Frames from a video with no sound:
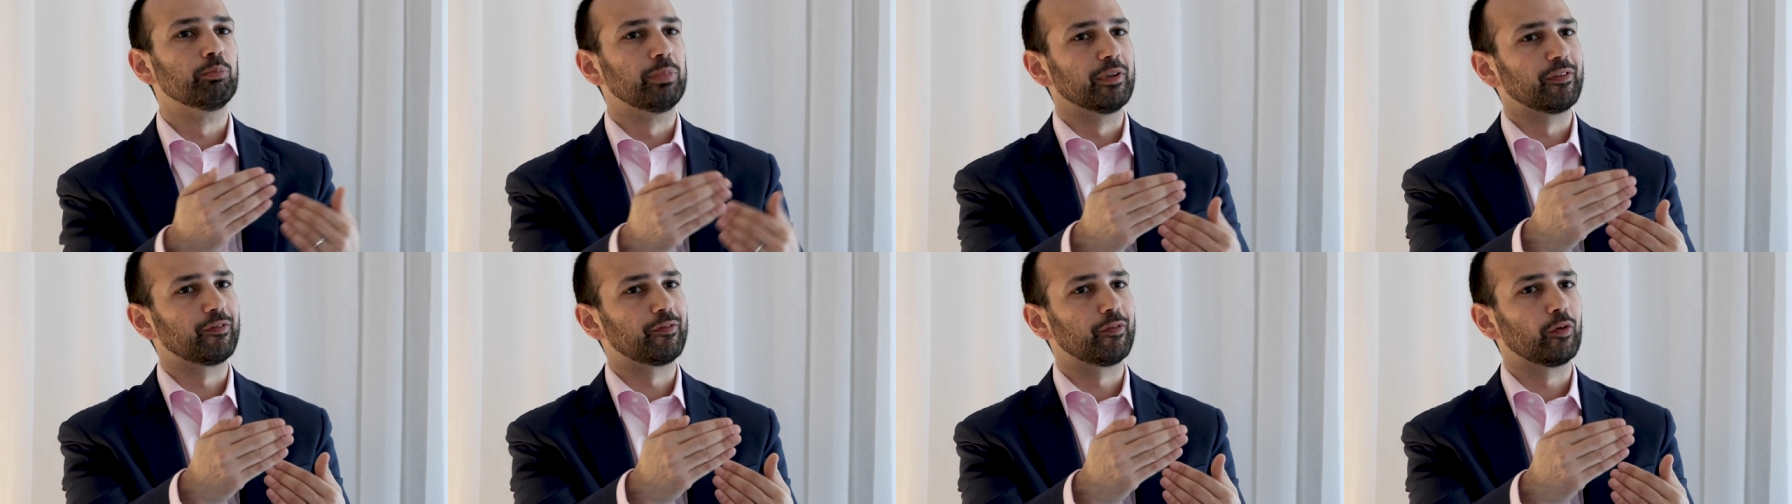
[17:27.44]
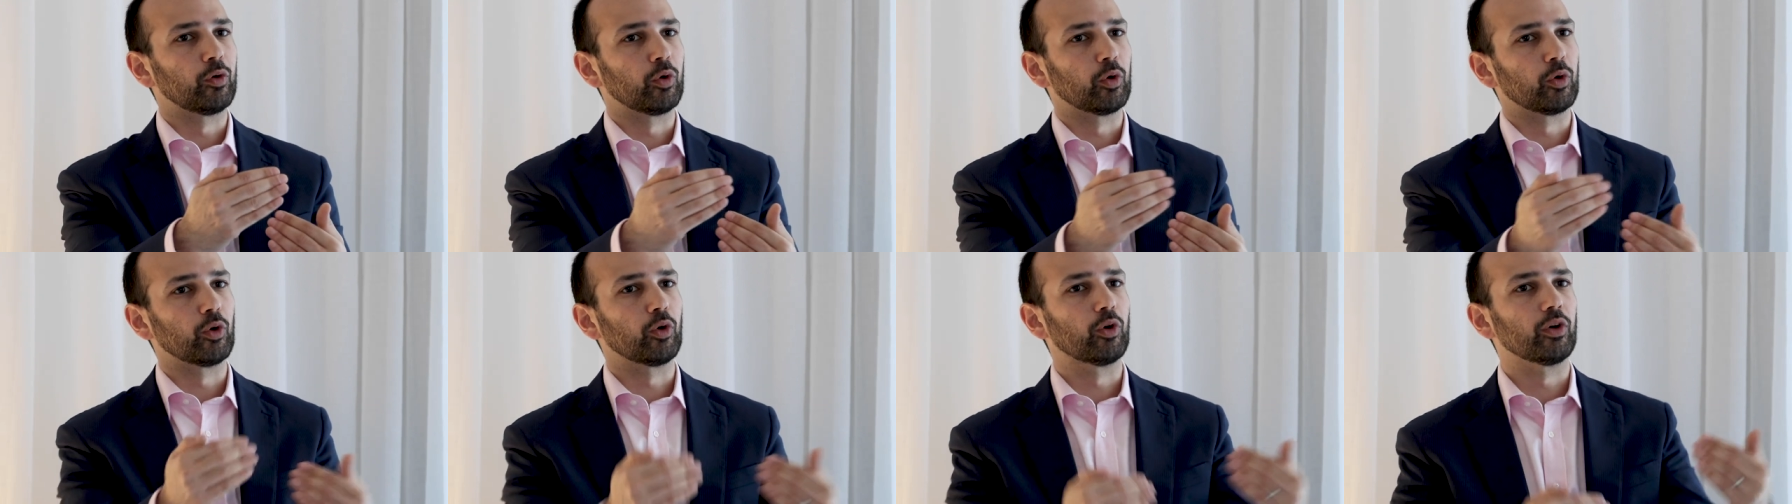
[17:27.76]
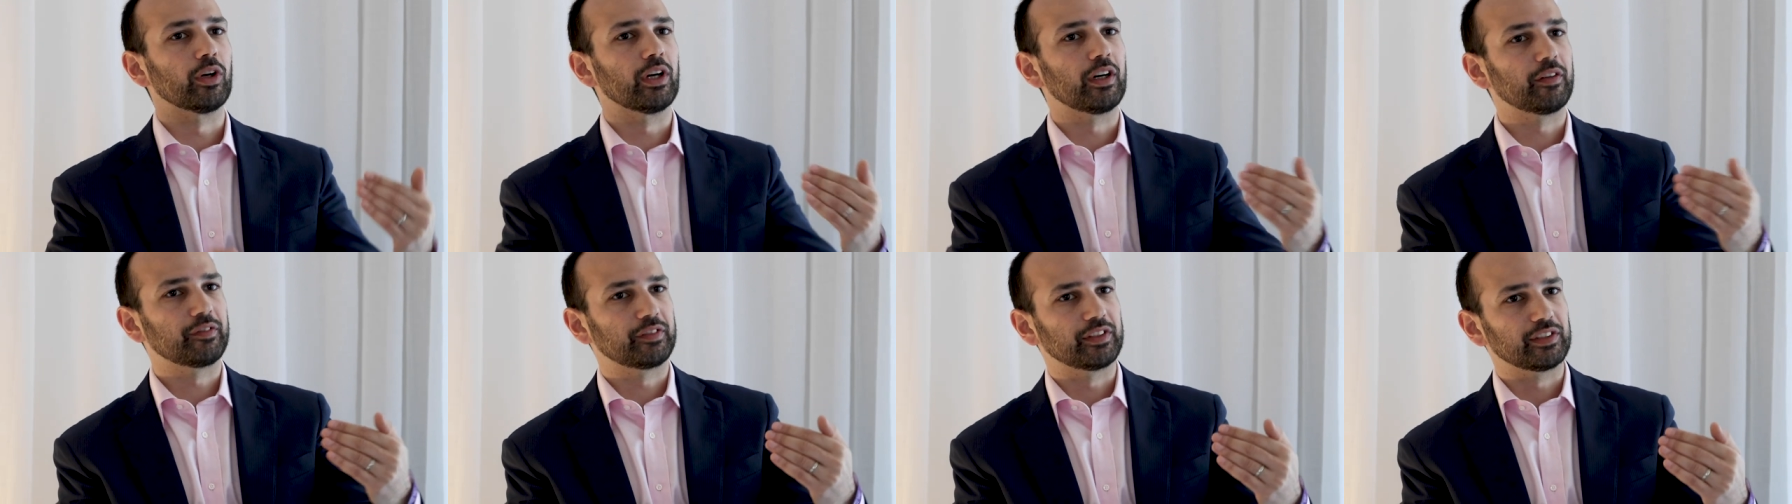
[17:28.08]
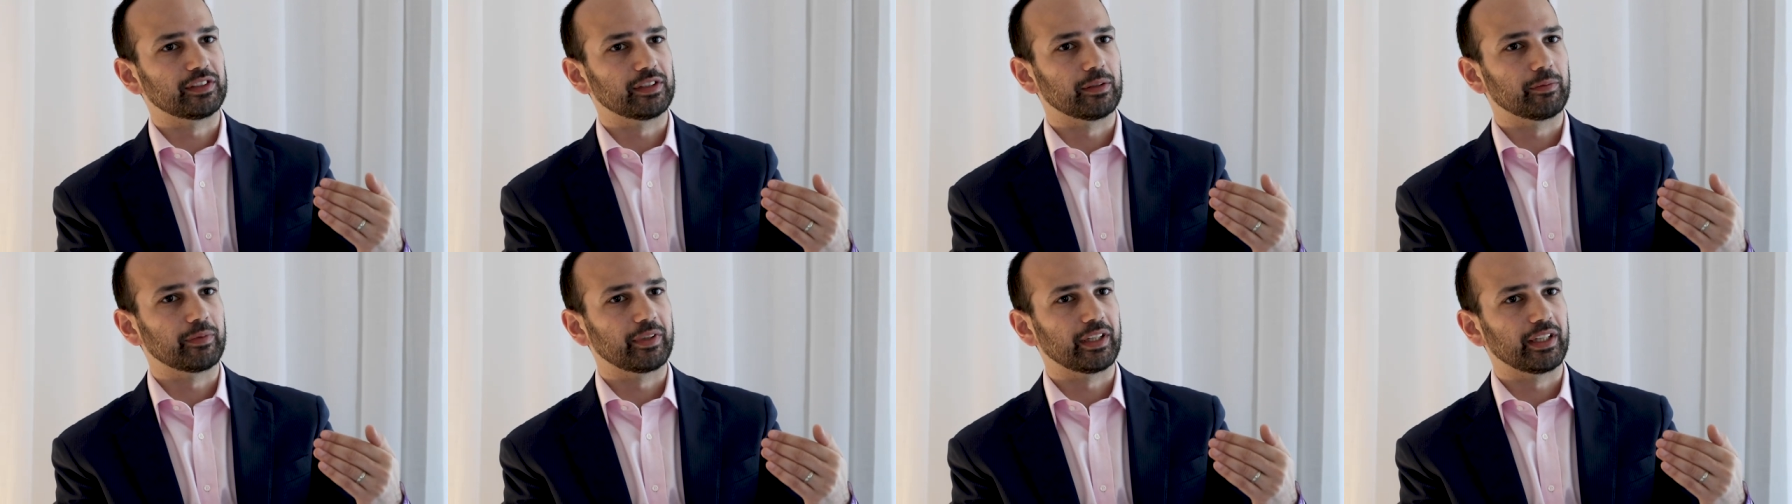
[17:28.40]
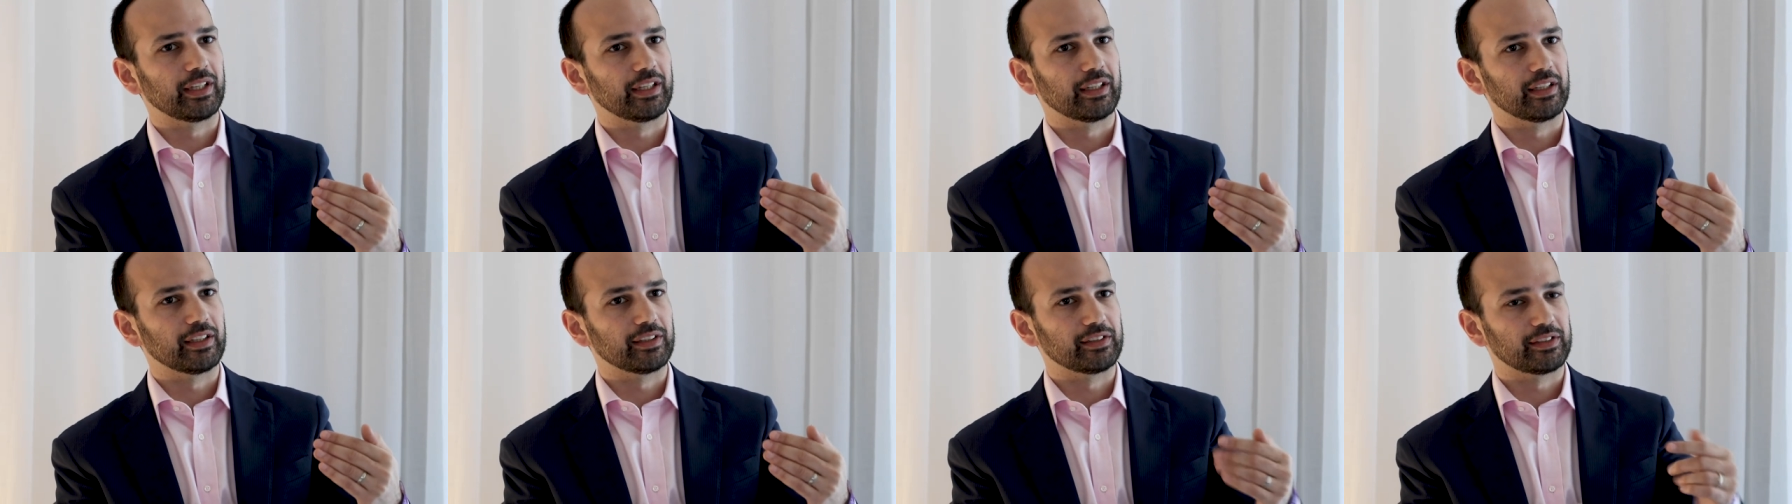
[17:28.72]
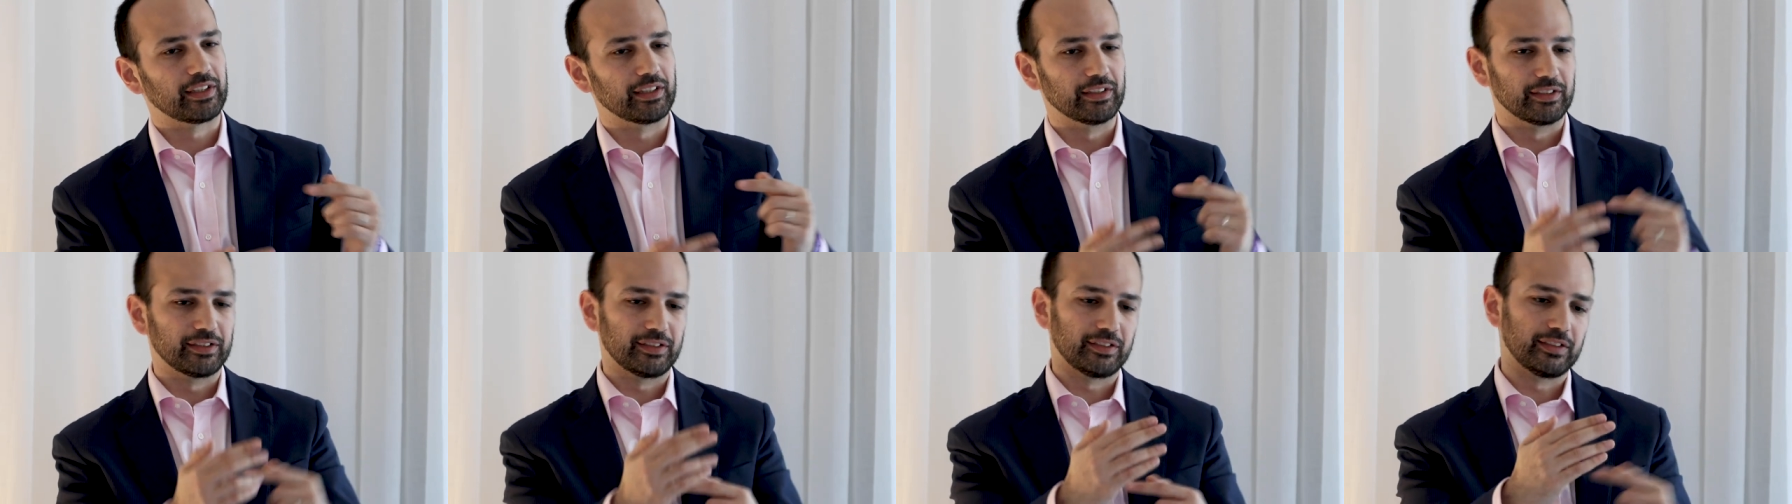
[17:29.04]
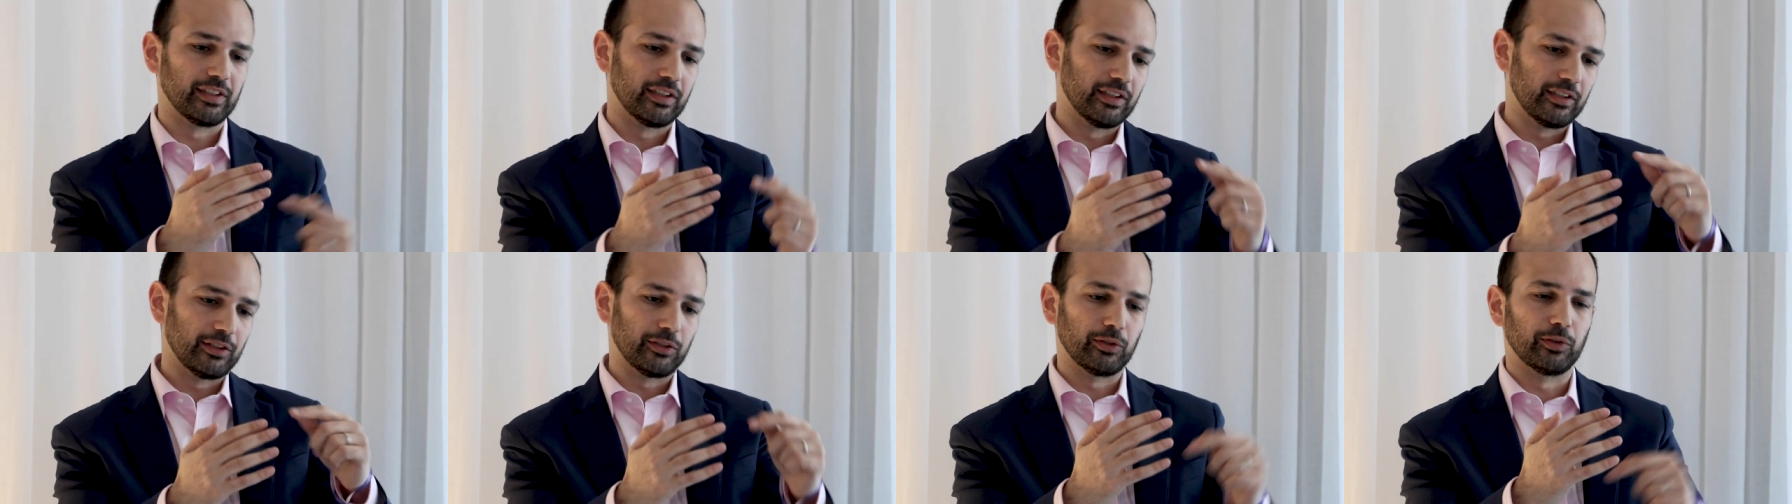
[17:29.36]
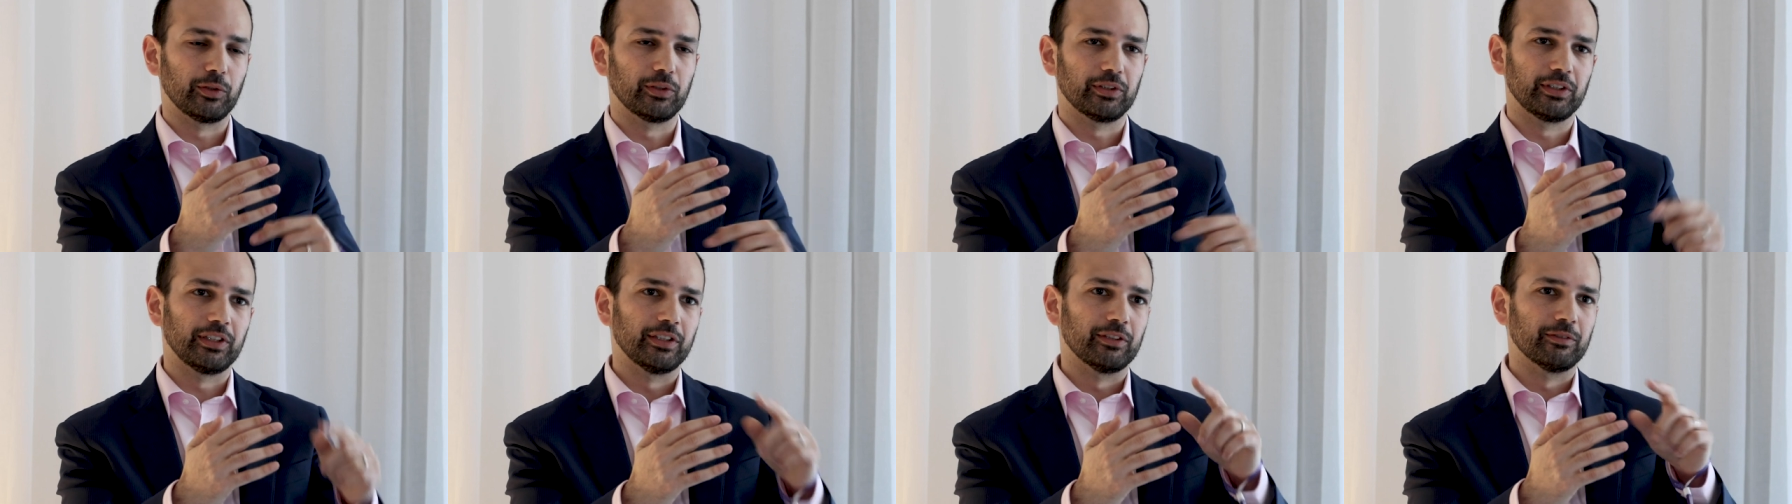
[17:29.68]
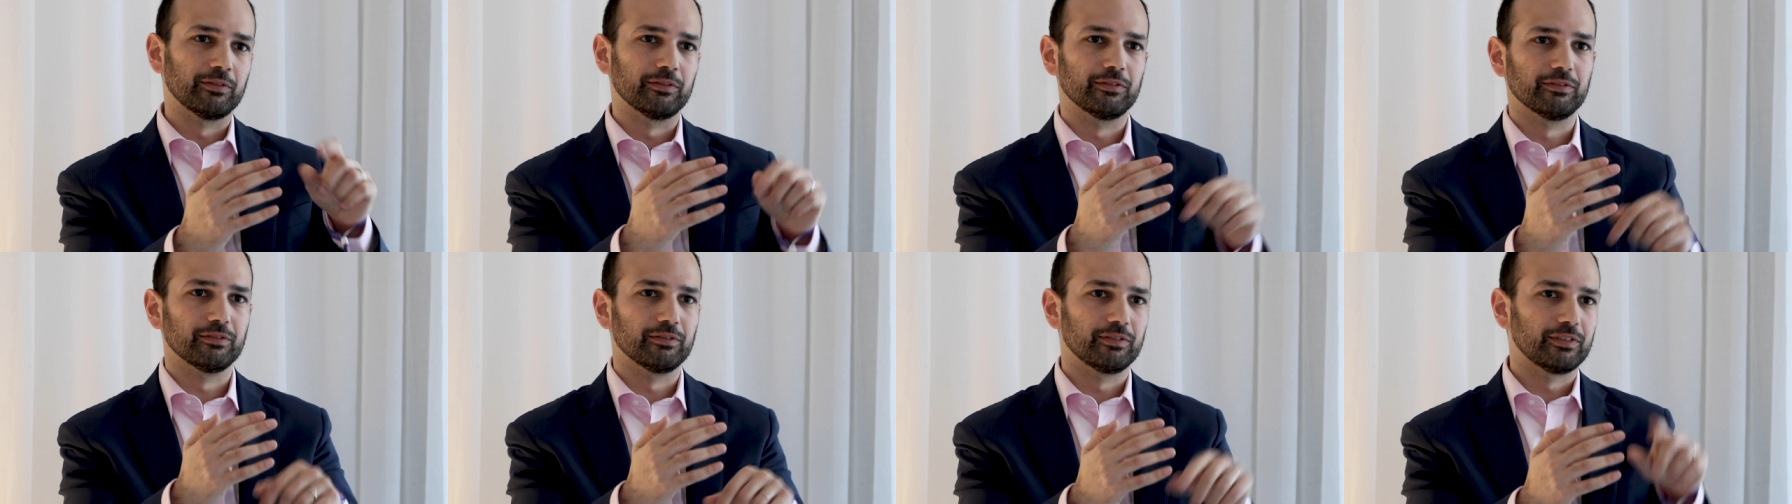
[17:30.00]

before or after something else and still you know,